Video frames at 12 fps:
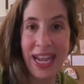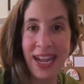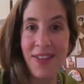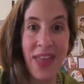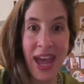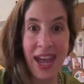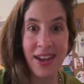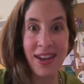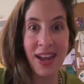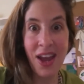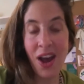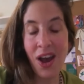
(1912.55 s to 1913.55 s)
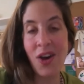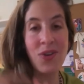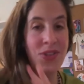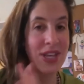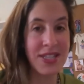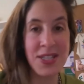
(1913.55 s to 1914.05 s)
And then, oh,
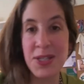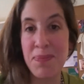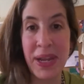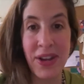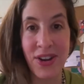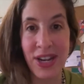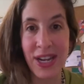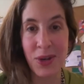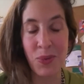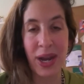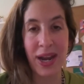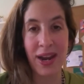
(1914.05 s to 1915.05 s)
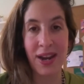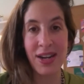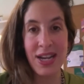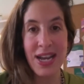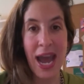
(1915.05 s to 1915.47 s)
this is a period where